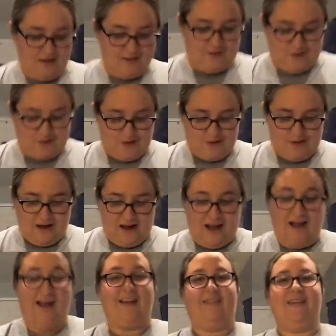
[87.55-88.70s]
So
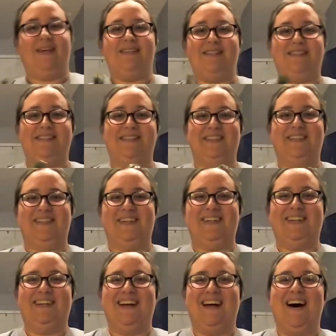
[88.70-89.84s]
I got these
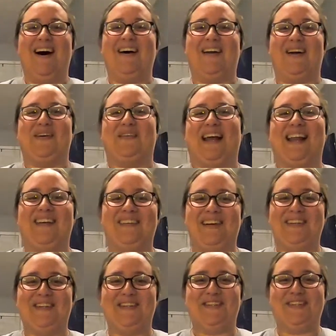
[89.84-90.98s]
on our wedding
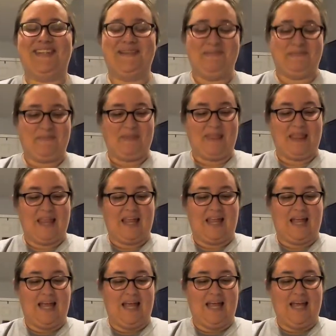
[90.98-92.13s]
registry,
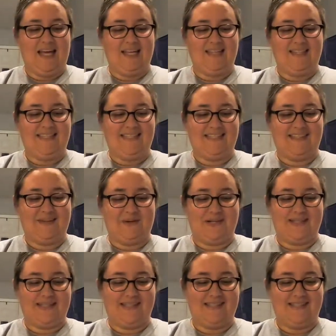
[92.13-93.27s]
and
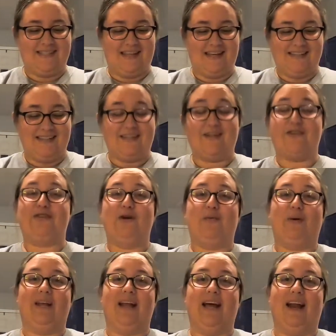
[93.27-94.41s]
Chris thinks that they're
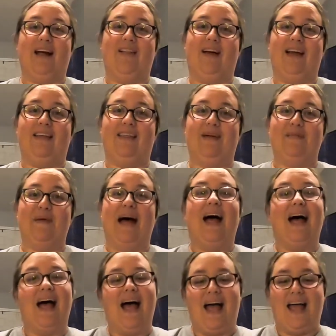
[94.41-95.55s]
stupid, and I like them.
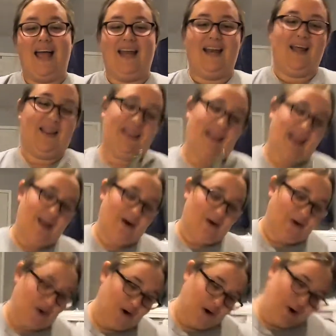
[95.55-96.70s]
And they
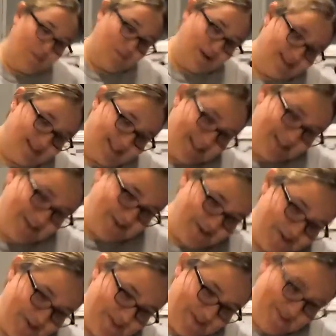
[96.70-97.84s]
are herb
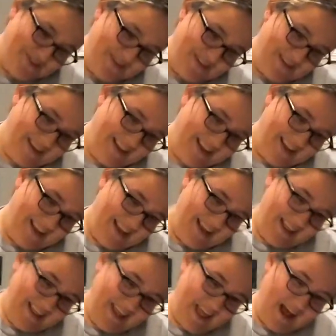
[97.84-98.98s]
scissors.
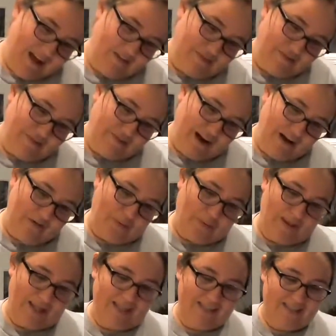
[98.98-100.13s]
They have 5
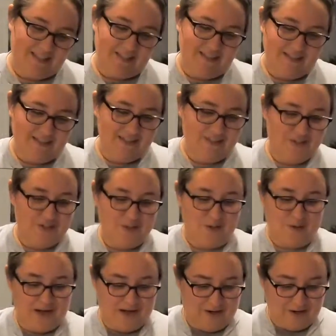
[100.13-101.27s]
blades to
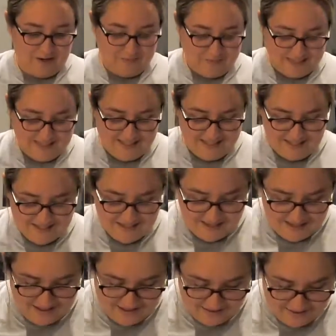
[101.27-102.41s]
cut herbs into these
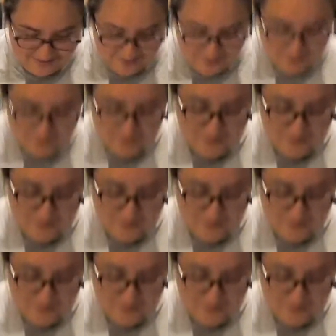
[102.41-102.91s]
little